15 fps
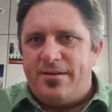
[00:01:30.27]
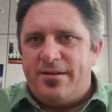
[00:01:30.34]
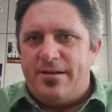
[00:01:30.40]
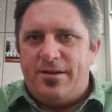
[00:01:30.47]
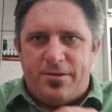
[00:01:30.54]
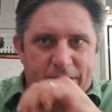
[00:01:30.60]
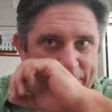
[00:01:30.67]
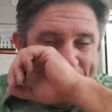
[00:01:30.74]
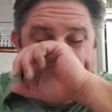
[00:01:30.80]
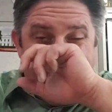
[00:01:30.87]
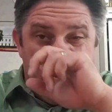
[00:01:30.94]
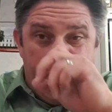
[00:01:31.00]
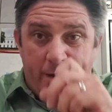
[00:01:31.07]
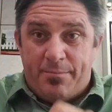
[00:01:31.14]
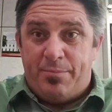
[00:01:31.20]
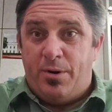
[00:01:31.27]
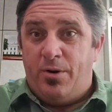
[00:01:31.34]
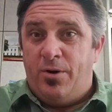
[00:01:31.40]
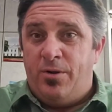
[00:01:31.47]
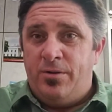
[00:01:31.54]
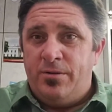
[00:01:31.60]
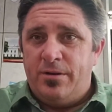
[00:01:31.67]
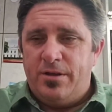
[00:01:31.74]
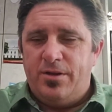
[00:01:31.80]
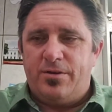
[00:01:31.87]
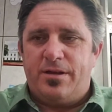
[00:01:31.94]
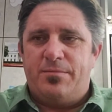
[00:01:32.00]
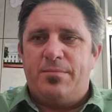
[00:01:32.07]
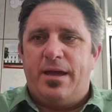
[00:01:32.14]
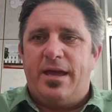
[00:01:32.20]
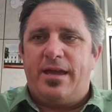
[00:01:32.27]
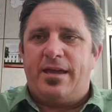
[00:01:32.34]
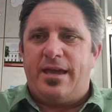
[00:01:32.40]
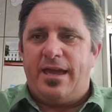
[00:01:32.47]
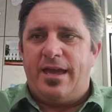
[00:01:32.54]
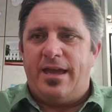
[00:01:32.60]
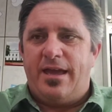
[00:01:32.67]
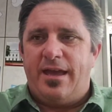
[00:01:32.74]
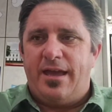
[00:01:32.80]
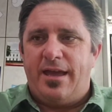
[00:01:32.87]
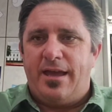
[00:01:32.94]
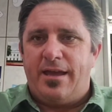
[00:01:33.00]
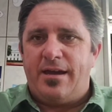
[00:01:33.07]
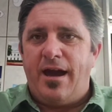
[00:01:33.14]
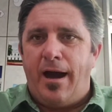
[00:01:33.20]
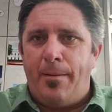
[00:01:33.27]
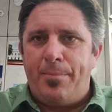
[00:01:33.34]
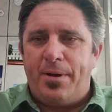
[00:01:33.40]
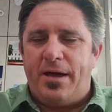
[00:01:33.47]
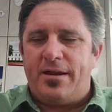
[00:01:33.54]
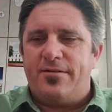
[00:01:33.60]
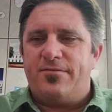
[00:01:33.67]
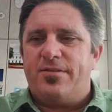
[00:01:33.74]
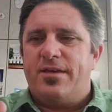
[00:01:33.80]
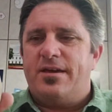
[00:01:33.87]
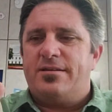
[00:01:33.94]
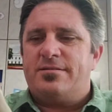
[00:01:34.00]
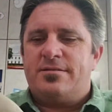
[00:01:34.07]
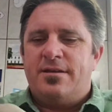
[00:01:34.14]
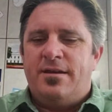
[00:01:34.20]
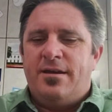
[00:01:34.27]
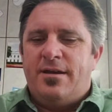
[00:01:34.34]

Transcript: You can make a bowl, you can make a cup out of this.